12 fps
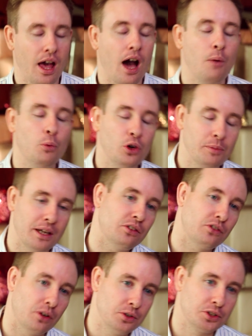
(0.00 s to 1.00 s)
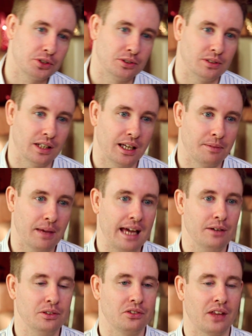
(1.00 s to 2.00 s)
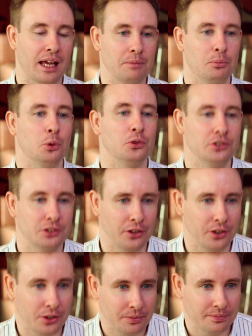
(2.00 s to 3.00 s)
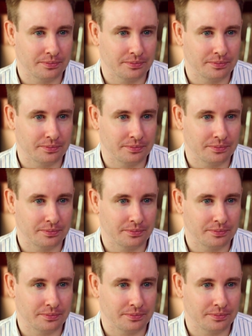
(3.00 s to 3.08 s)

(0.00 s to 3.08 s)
And what about social? How is that important to you?